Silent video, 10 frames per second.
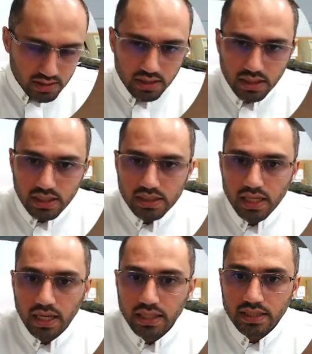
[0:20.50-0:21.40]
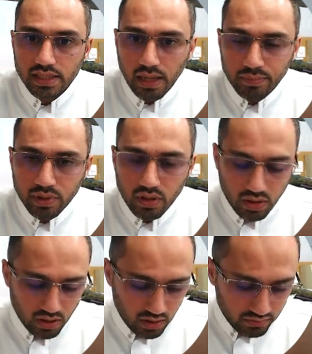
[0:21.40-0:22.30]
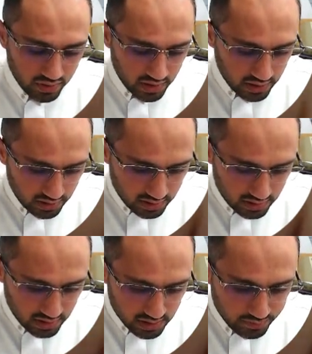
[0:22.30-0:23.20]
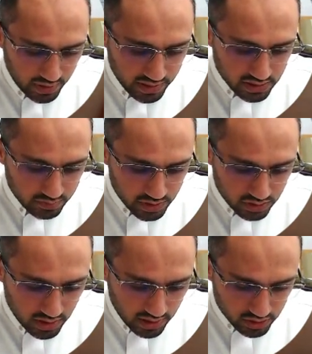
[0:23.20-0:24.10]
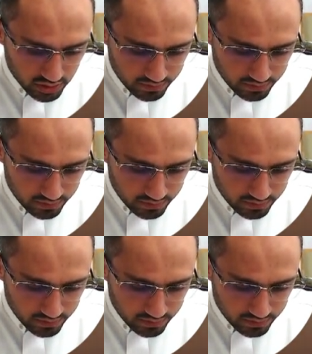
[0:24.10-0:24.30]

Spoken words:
is an example of displacement reaction.